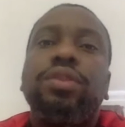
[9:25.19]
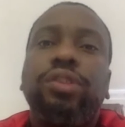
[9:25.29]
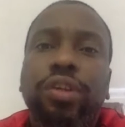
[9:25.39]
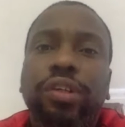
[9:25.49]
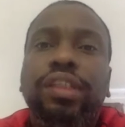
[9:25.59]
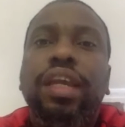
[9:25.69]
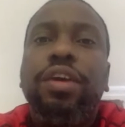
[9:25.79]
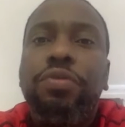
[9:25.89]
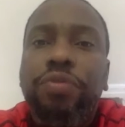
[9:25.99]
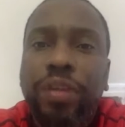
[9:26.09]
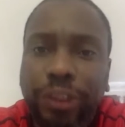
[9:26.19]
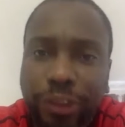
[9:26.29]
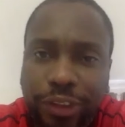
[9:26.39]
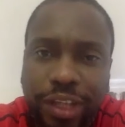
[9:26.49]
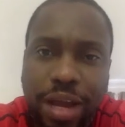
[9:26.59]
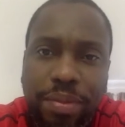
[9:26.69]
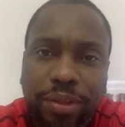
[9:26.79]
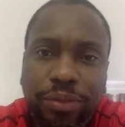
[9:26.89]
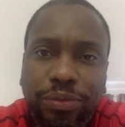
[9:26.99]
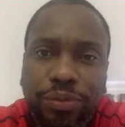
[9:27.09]
you start seeing officials coming
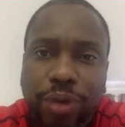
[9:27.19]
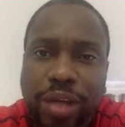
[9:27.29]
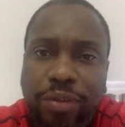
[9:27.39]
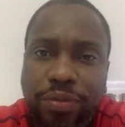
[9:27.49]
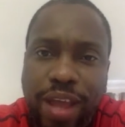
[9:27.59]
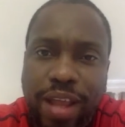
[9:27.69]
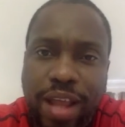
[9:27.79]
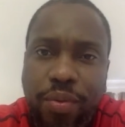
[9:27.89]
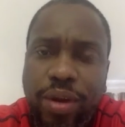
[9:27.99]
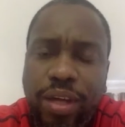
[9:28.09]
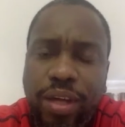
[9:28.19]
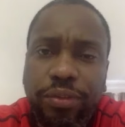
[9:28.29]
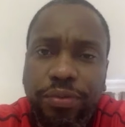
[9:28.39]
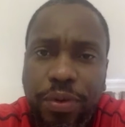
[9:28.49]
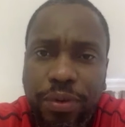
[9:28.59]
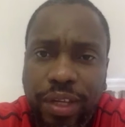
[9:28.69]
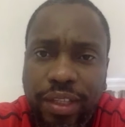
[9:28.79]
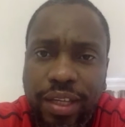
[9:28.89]
to try to find out what has unfolded.